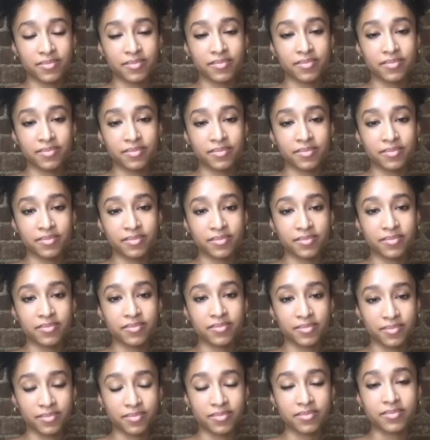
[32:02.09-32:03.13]

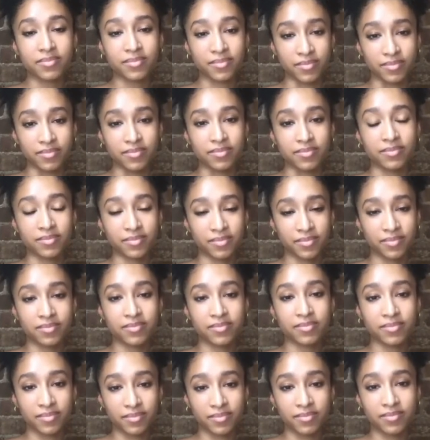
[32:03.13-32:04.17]

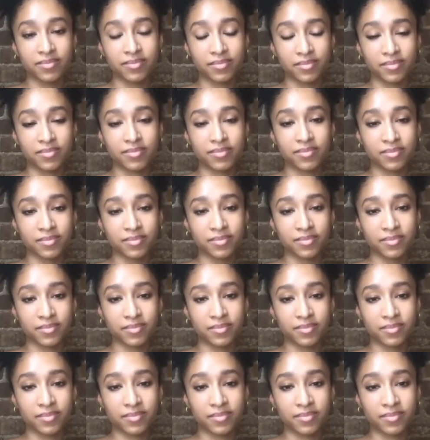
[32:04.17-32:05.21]

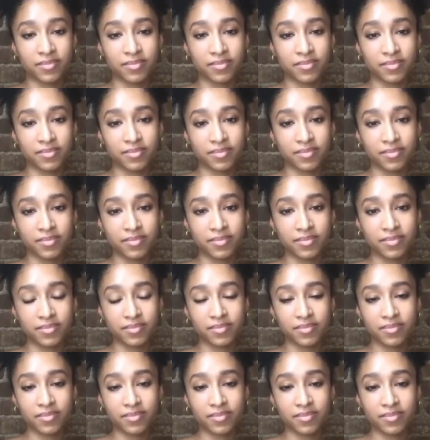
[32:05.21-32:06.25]

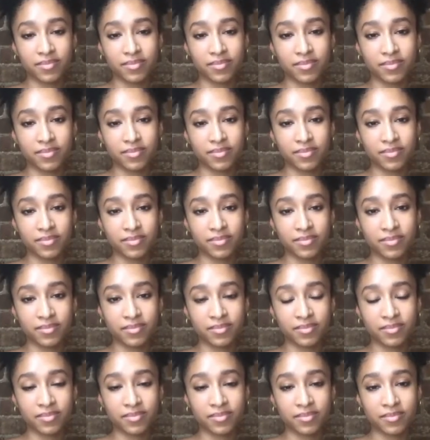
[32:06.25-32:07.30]

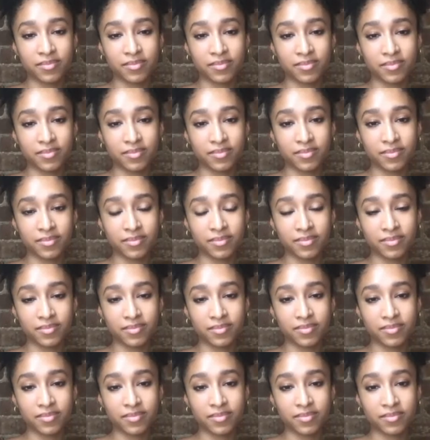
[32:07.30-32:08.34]

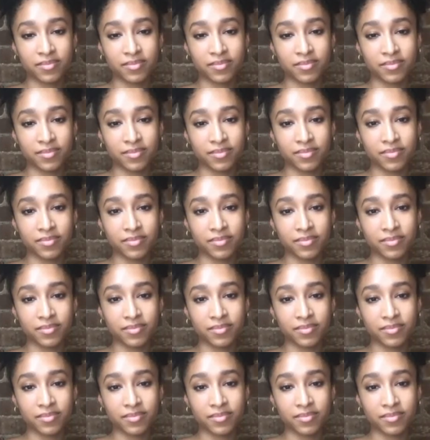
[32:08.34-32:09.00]
(not speaking)